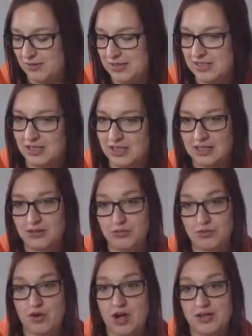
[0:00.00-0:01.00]
he'd done like a little
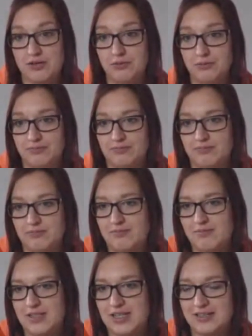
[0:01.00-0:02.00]
trial,
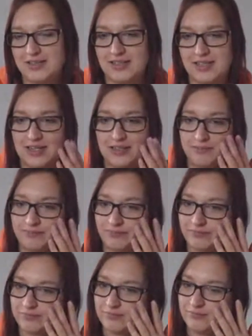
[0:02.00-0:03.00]
tested it,
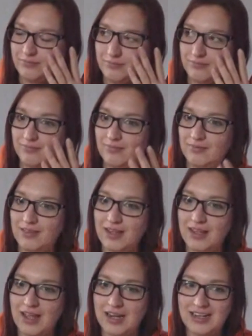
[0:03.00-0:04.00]

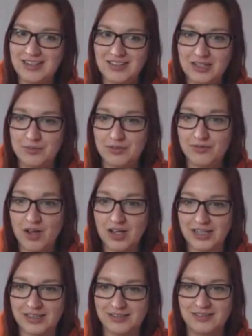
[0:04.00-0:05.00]
and actually it was
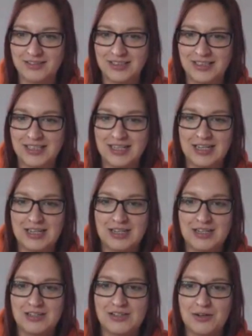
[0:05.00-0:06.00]
fine.
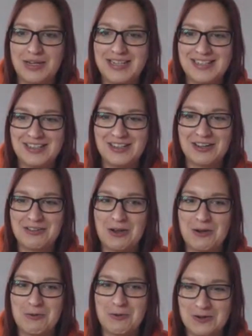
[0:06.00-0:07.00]
So he didn't go the
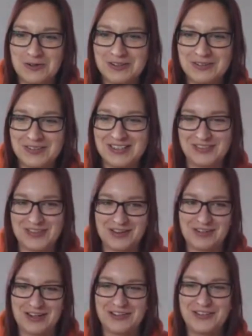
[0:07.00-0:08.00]
whole hog, which is
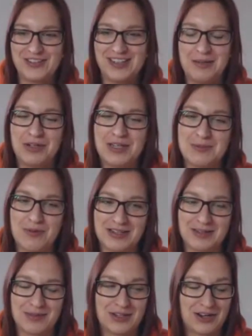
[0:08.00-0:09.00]
fair enough. He put his
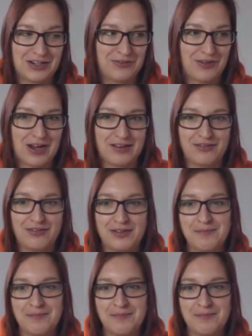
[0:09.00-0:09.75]
price up to ninety-five,